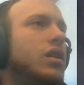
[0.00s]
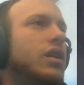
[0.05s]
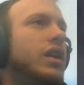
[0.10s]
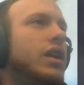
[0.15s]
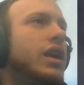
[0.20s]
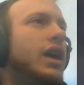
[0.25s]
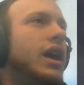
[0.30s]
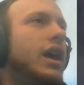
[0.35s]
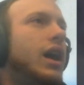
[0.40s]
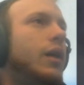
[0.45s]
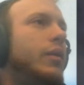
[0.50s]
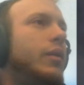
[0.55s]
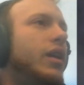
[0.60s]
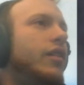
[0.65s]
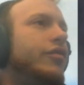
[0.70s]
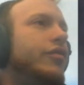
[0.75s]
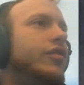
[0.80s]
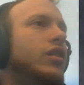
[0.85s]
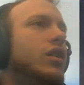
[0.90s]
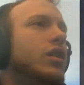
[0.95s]
Yeah, I mean,
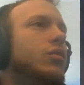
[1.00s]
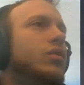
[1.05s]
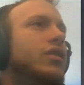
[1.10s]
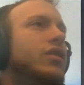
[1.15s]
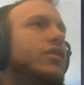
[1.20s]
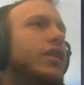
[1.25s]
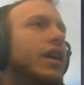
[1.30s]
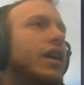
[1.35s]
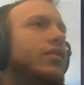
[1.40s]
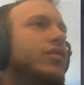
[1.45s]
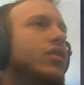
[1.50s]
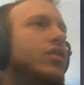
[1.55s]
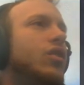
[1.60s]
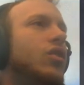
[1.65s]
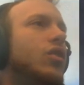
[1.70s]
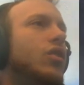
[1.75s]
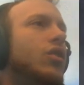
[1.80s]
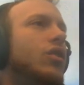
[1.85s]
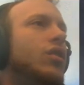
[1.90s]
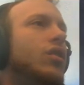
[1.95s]
I feel like we just have to
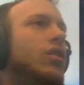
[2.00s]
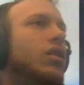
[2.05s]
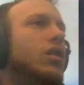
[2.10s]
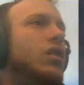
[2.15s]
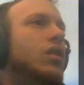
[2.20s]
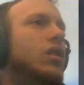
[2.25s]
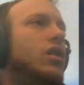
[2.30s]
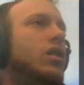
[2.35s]
call.